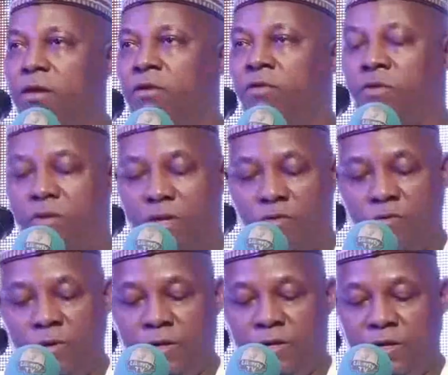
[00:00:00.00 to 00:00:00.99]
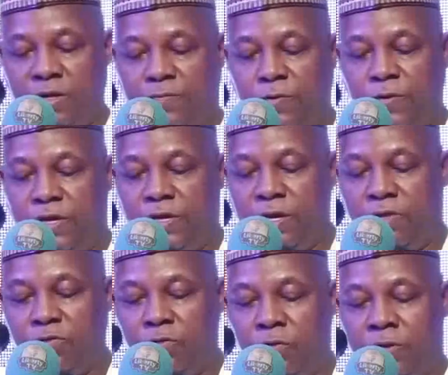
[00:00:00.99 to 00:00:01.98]
Dr. Jonathan's political
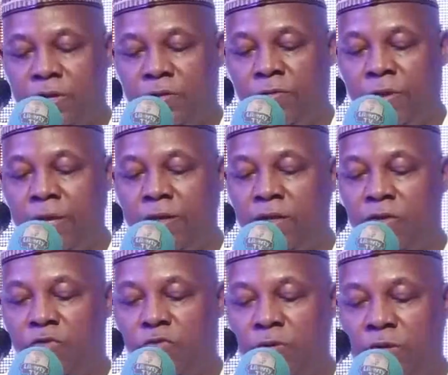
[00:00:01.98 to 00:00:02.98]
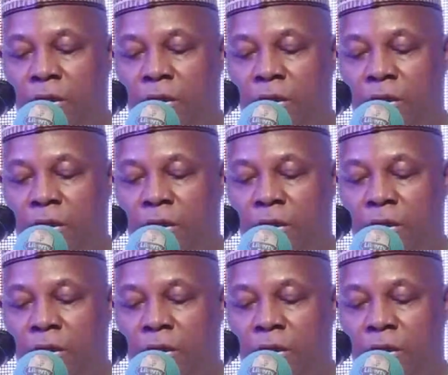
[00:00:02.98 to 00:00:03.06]
stock did rise in a short